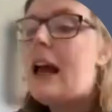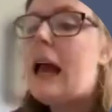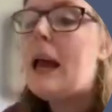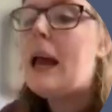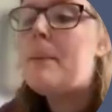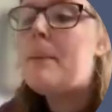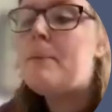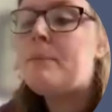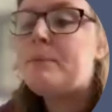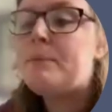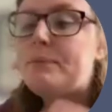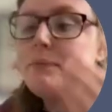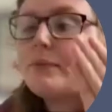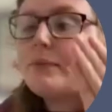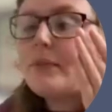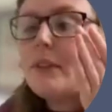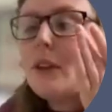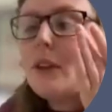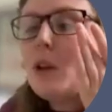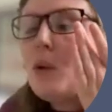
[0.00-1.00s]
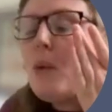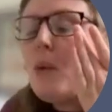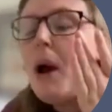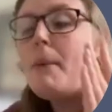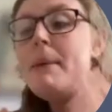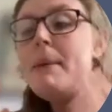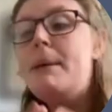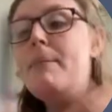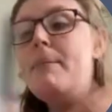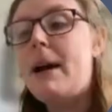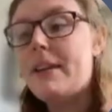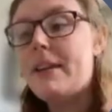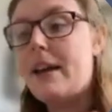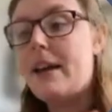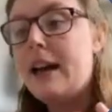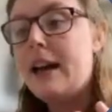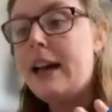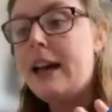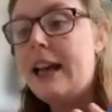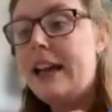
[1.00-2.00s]
What I mean by
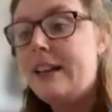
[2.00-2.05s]
that